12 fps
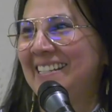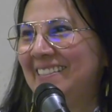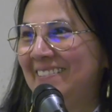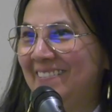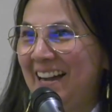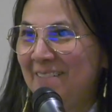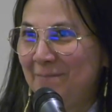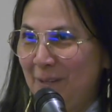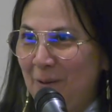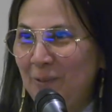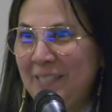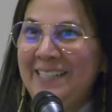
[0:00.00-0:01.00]
so I'm the
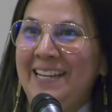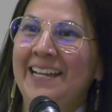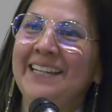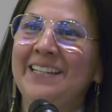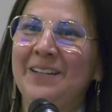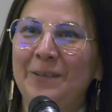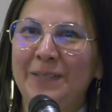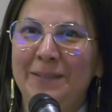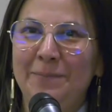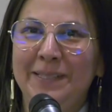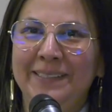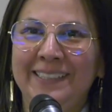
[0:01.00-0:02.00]
only nēhiyaw in the
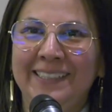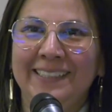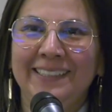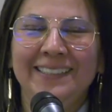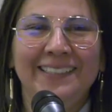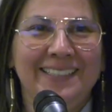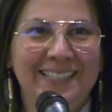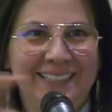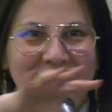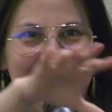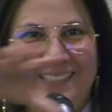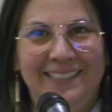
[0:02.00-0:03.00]
building
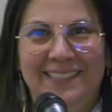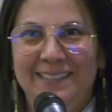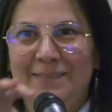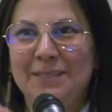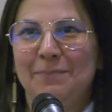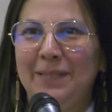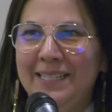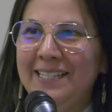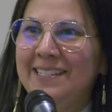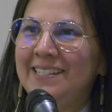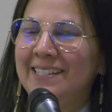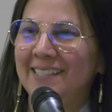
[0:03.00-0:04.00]
in a
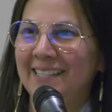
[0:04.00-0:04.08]
place just